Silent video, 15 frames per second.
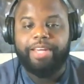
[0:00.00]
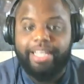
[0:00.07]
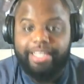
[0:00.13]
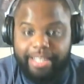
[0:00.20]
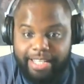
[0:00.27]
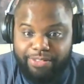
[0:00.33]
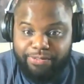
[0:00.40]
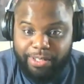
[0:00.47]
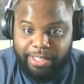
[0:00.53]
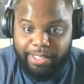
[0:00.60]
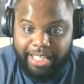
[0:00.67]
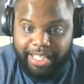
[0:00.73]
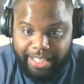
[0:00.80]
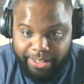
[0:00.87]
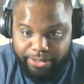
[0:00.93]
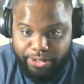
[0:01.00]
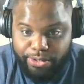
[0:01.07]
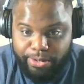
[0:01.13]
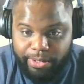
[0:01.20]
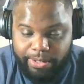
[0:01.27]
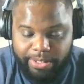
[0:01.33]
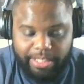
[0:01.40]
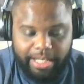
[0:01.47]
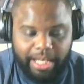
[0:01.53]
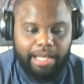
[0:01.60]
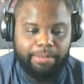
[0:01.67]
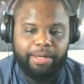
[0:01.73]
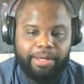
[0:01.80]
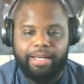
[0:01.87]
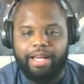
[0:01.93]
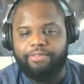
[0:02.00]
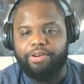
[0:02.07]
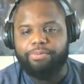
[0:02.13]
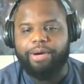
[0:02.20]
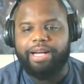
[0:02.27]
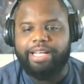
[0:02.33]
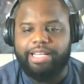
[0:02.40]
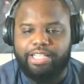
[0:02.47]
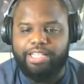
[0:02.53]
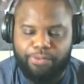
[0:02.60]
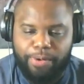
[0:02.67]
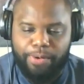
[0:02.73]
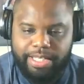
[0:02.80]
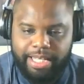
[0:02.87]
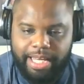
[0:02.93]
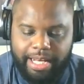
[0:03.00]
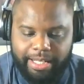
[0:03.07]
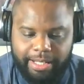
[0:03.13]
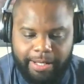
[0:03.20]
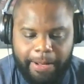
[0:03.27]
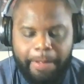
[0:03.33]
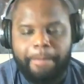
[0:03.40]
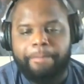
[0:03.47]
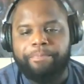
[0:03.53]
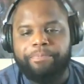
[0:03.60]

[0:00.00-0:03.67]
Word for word: It does feel like an Elder Scrolls game. Uh, everybody is voice acted.